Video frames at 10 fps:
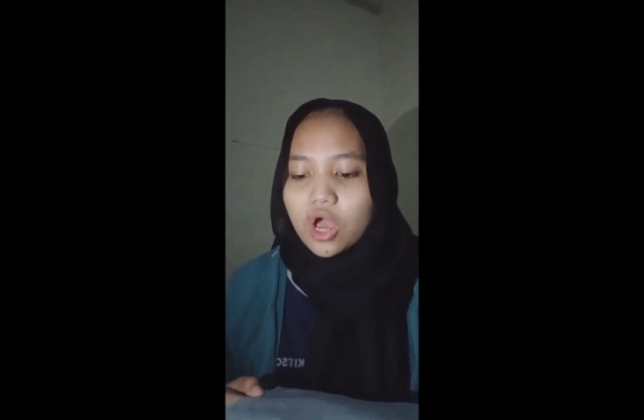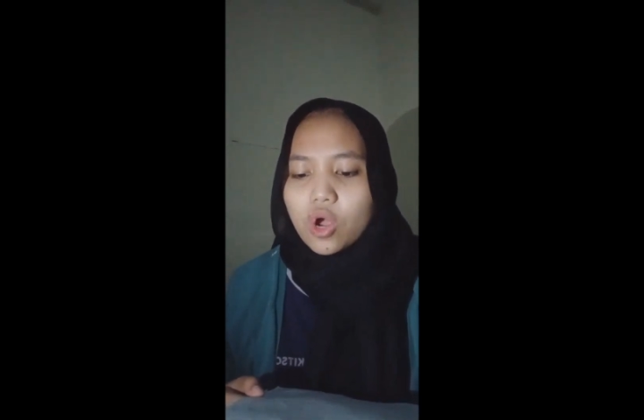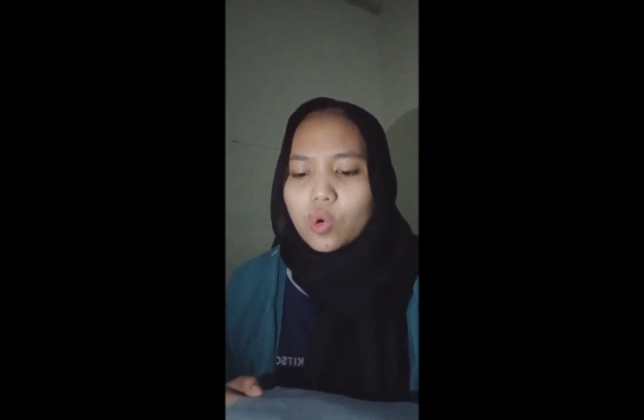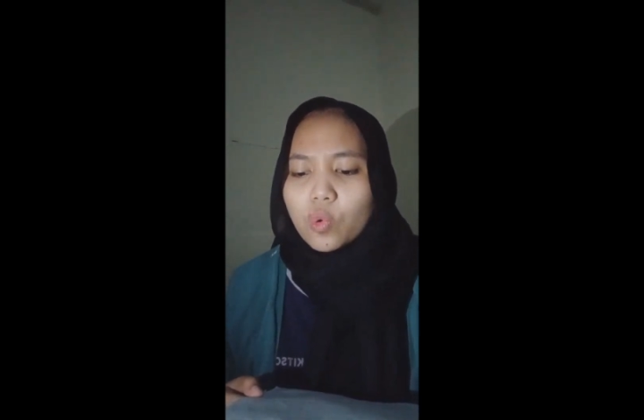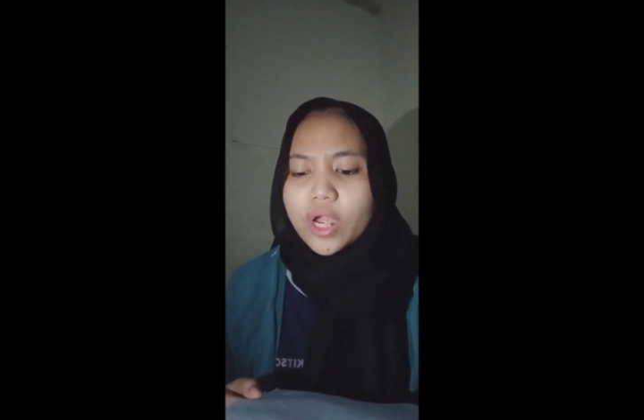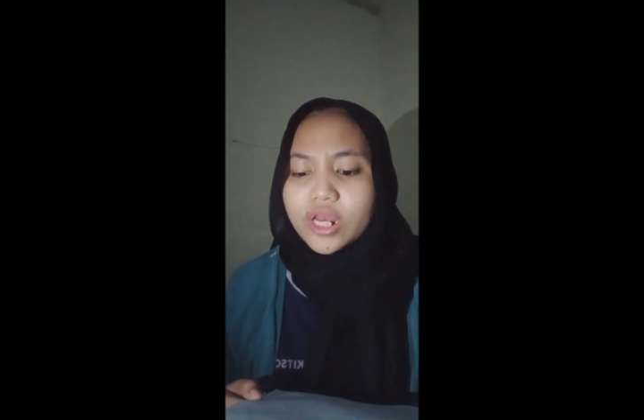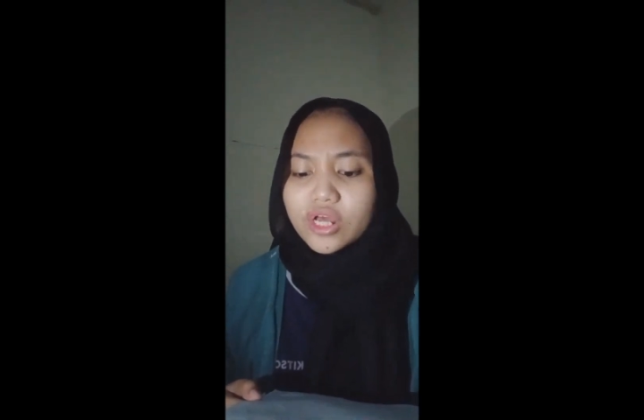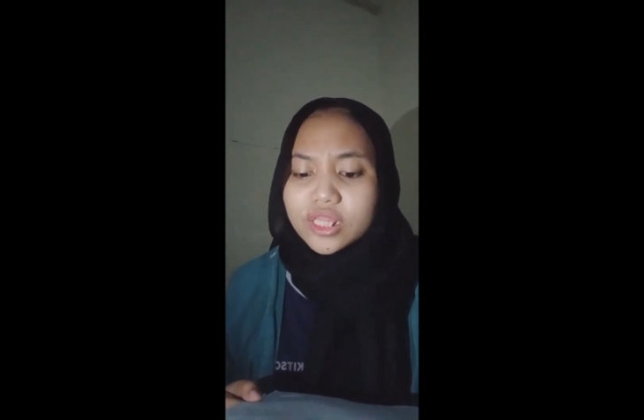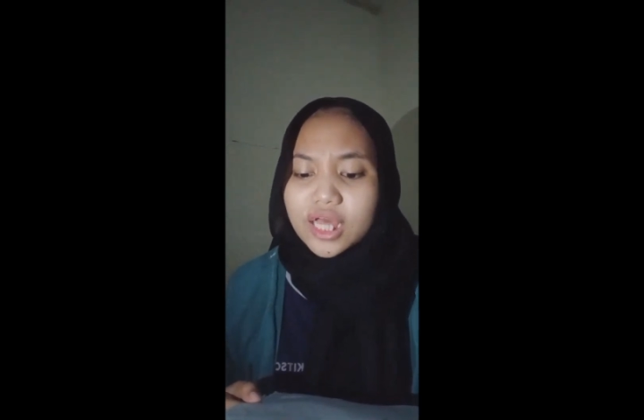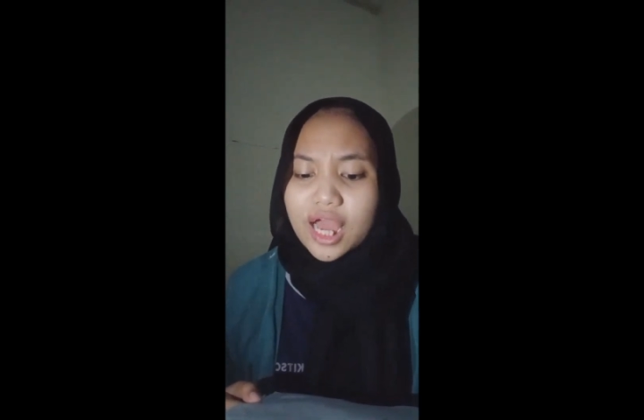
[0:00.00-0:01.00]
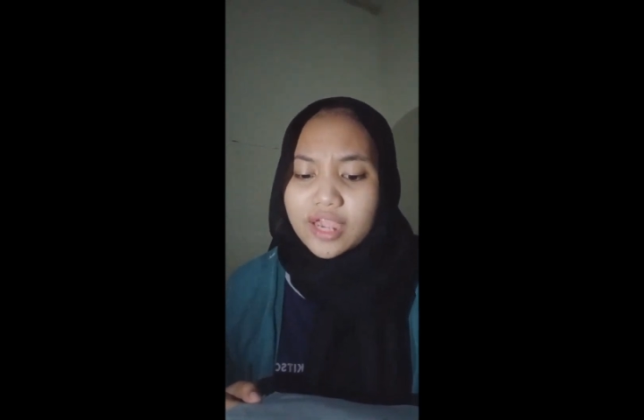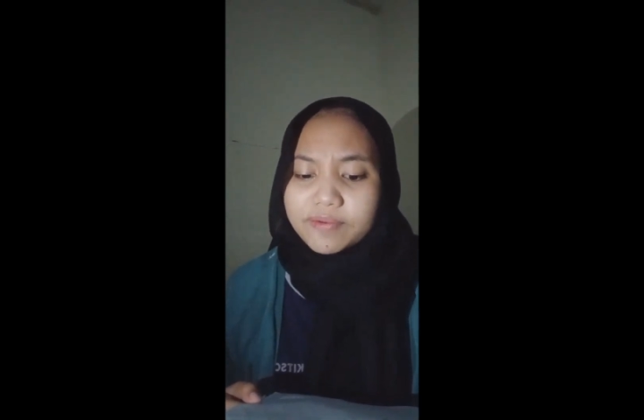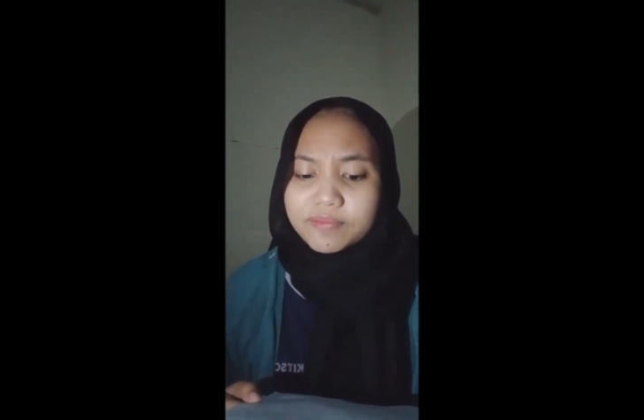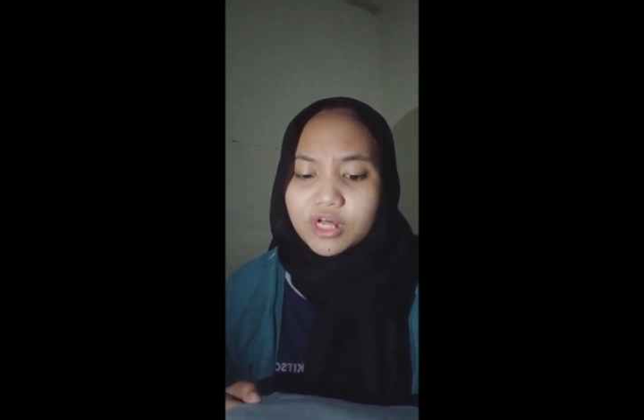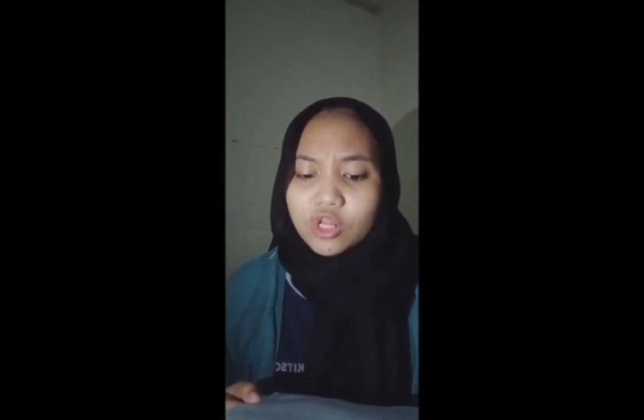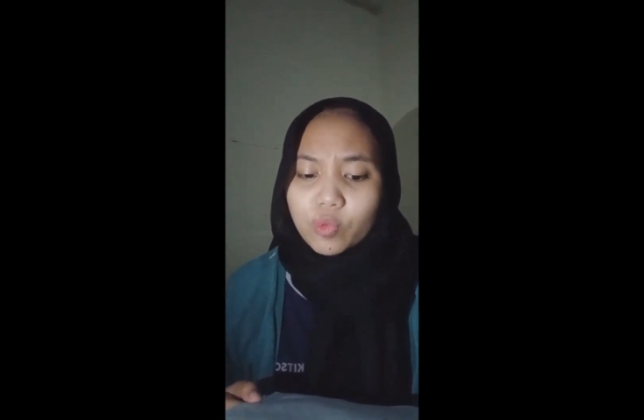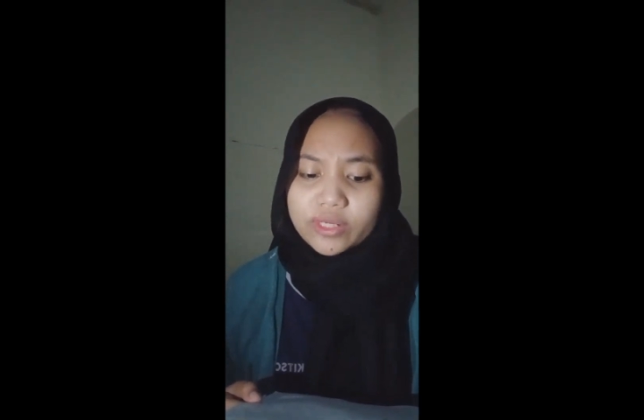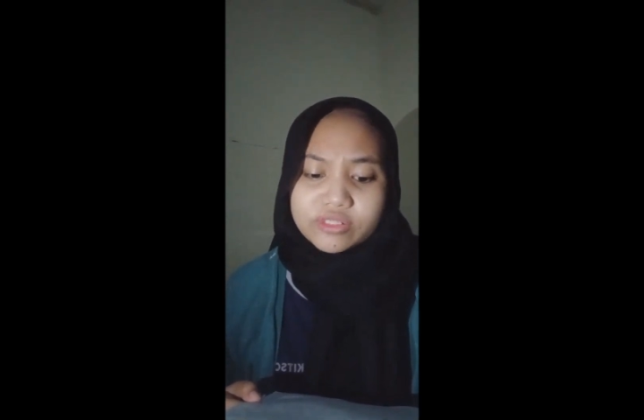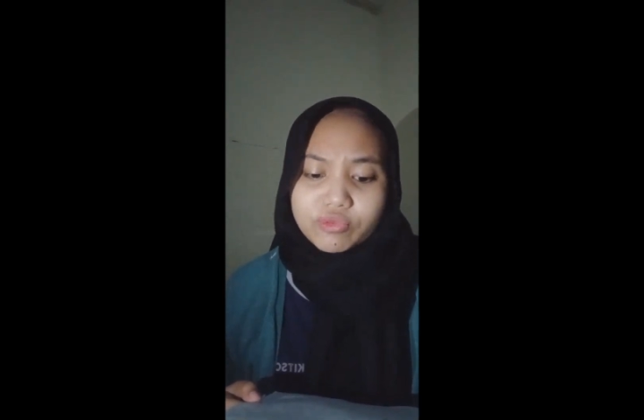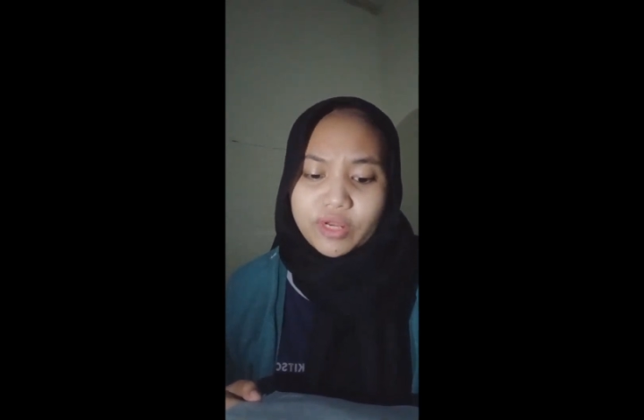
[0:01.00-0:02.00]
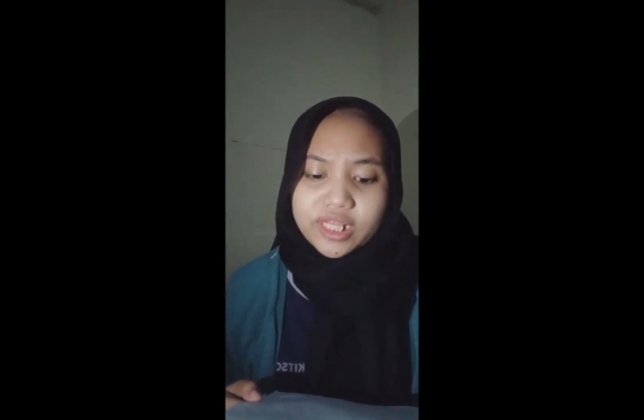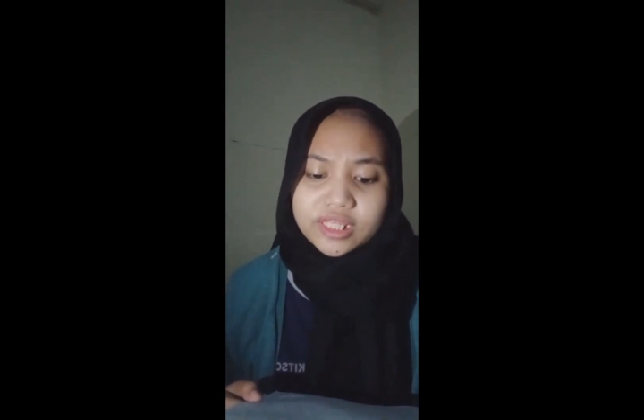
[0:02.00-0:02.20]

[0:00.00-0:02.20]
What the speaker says: Why not? I'm always ready